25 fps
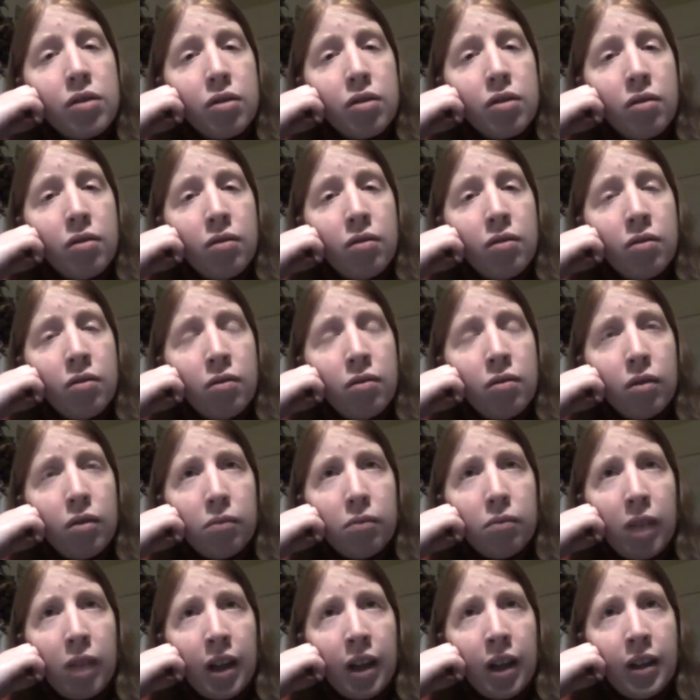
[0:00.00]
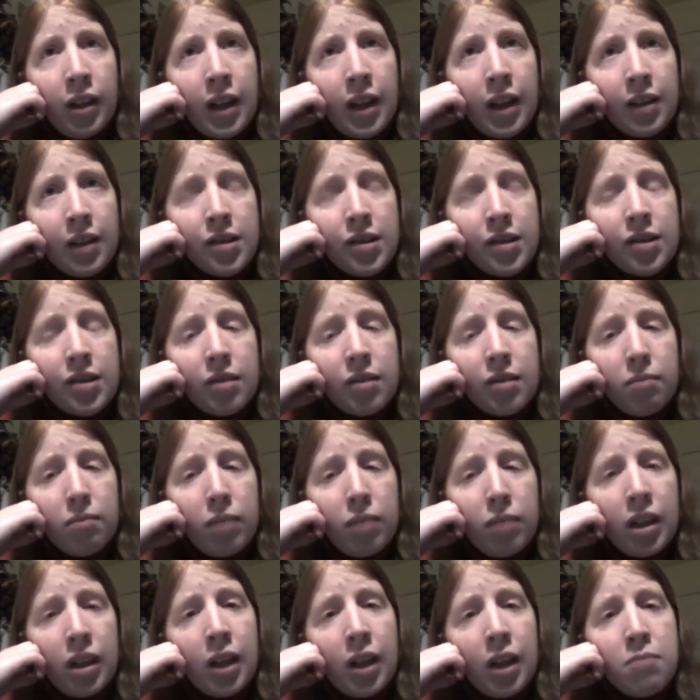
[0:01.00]
to my next
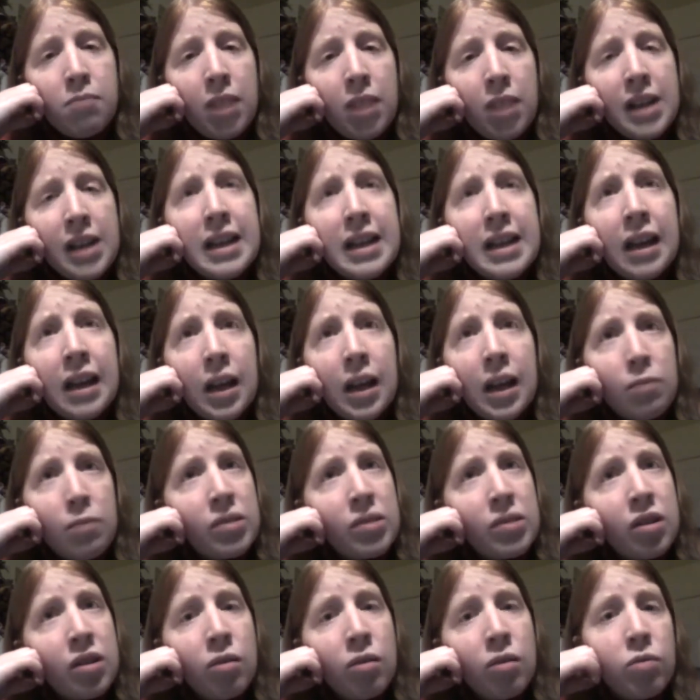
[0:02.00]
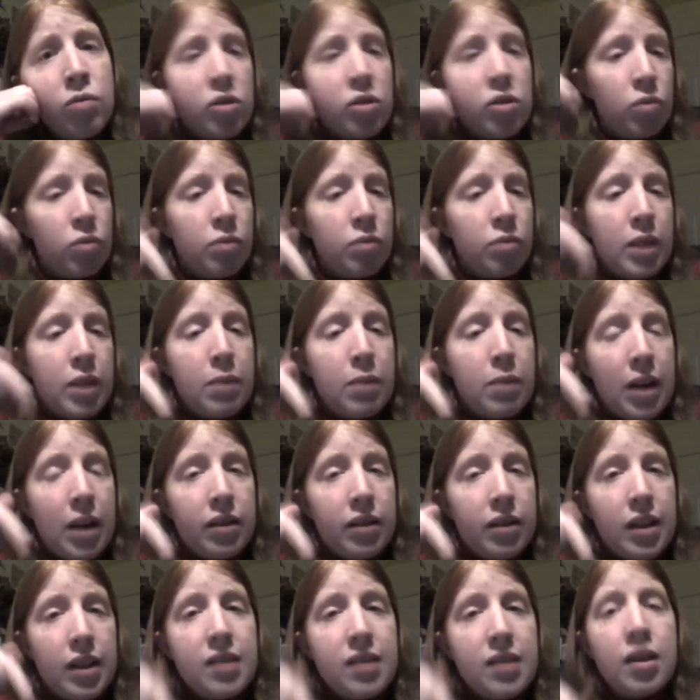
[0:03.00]
Midnight Mania episode, which will be
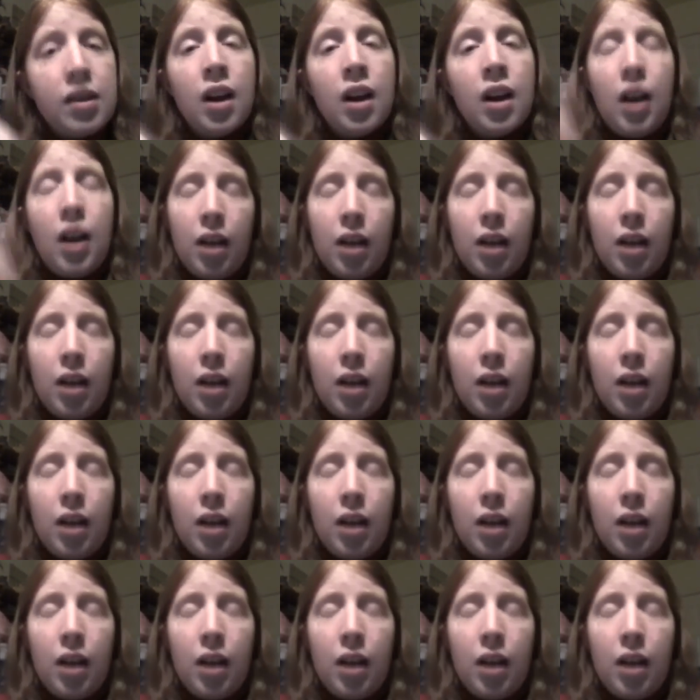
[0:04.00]
about this.